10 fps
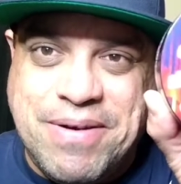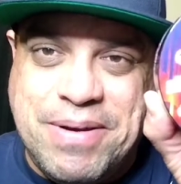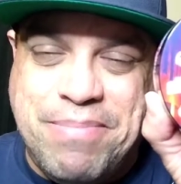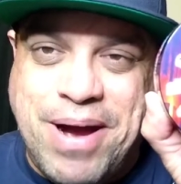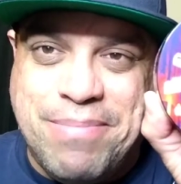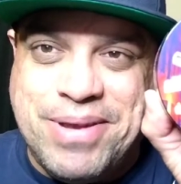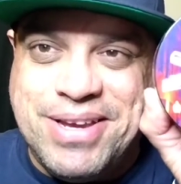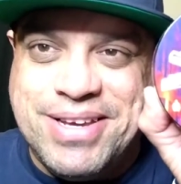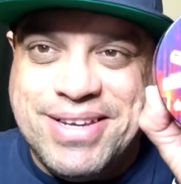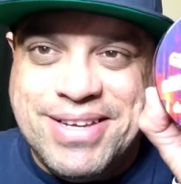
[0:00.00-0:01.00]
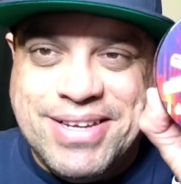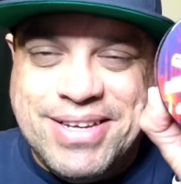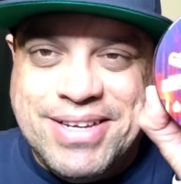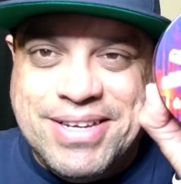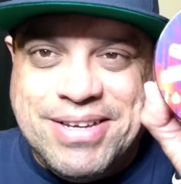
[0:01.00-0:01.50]
very popping,
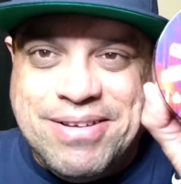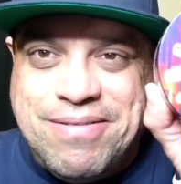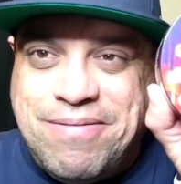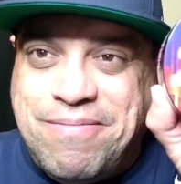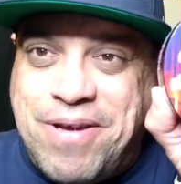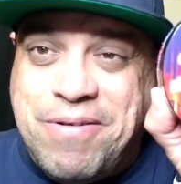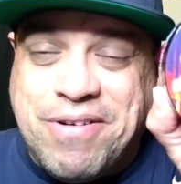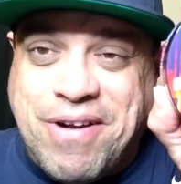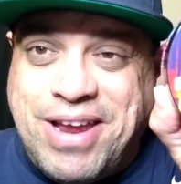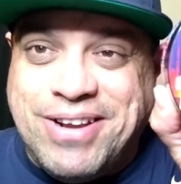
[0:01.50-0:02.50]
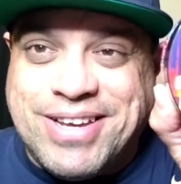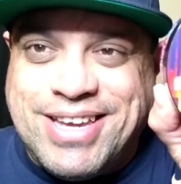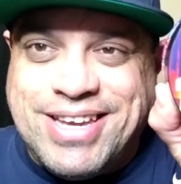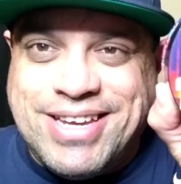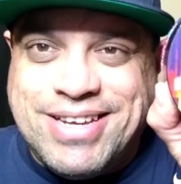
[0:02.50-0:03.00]
very great
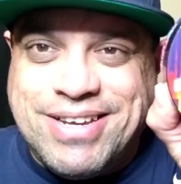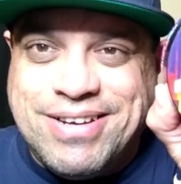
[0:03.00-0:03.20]
looking.